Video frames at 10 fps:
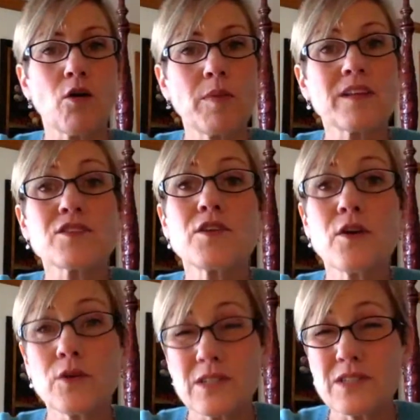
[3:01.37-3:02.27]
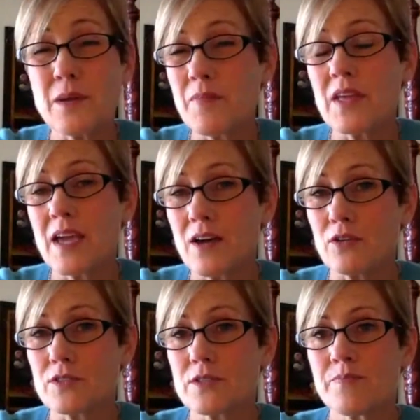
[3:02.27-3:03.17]
but it's known as something
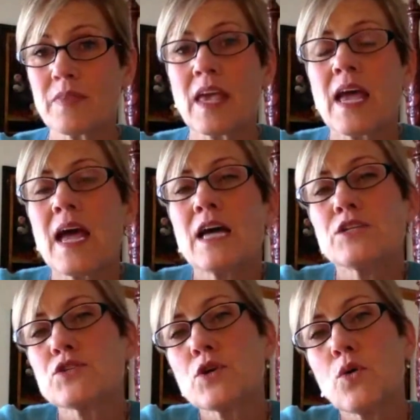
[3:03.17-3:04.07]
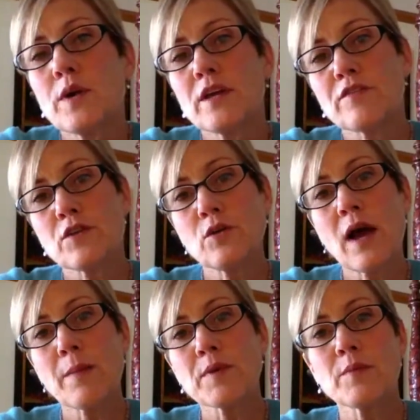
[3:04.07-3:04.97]
else. So if you
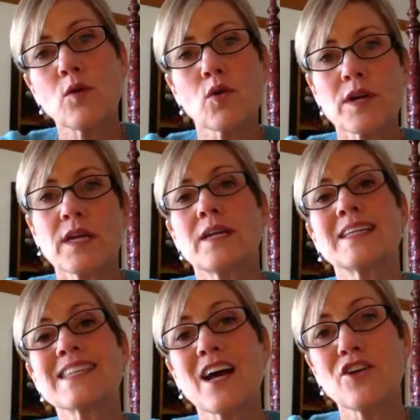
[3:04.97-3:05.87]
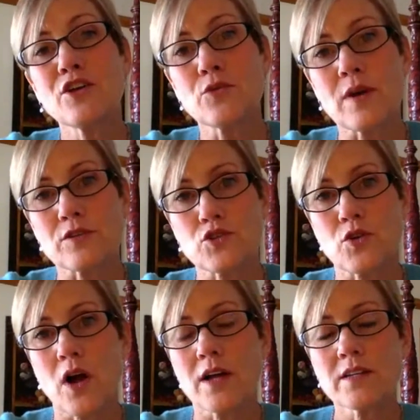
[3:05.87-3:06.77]
happen to be working in an Italian
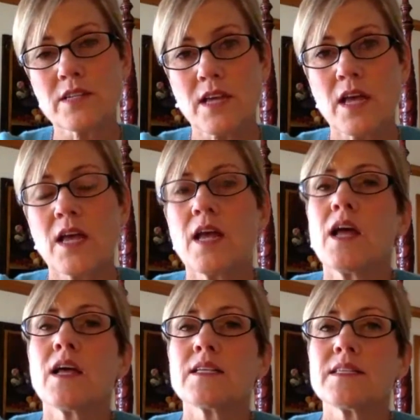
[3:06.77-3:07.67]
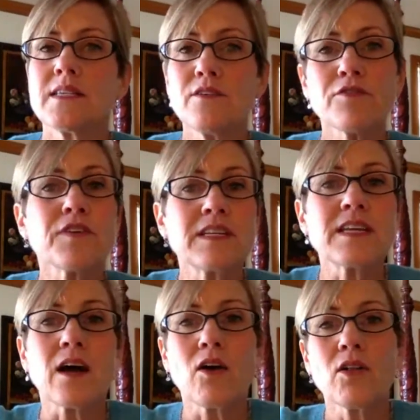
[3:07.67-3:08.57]
restaurant,
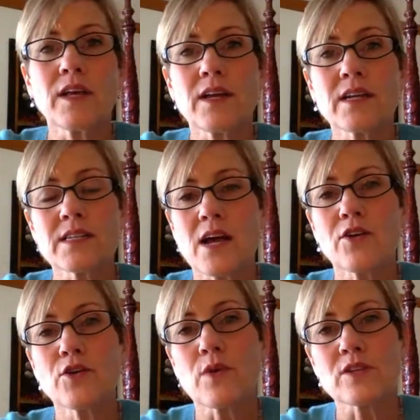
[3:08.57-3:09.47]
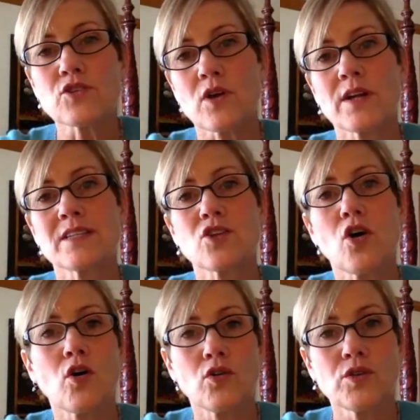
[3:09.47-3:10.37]
Zinfandel in an Italian restaurant is
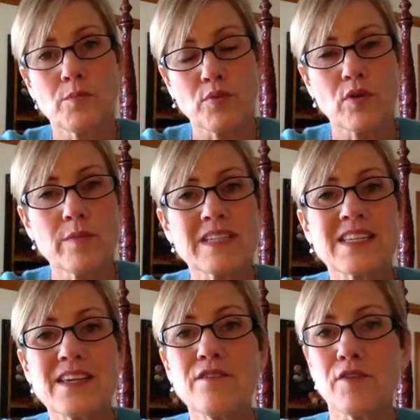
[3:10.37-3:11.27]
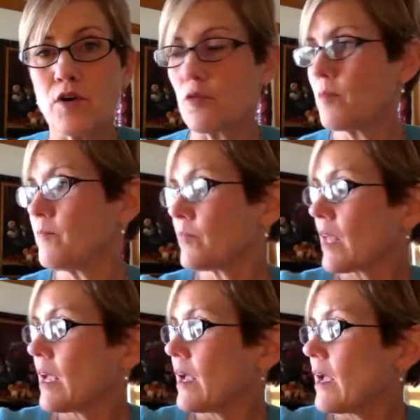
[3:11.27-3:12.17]
called Primitivo.
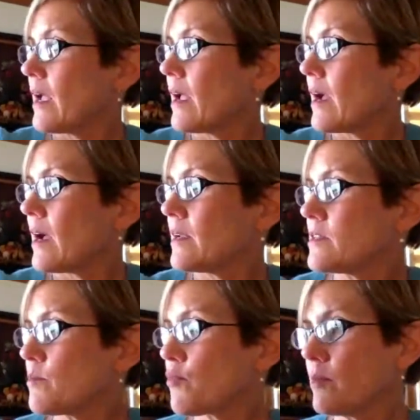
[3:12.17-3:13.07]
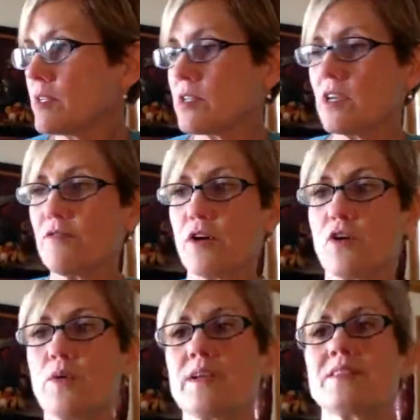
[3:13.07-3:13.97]
And
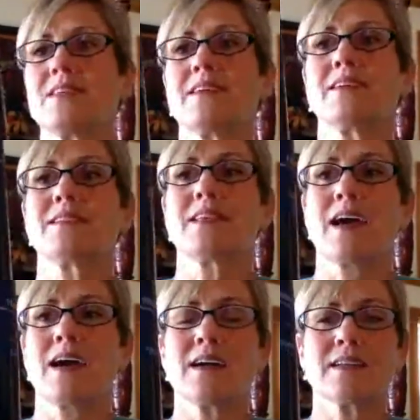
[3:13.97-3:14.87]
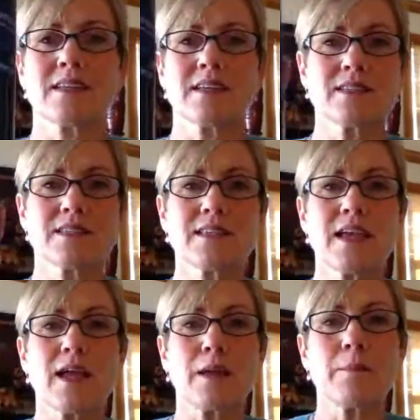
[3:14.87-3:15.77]
Primitivo is the exact
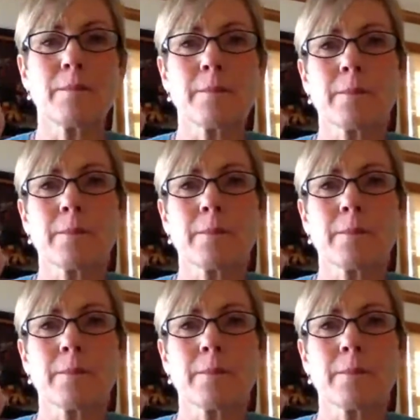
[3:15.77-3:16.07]
same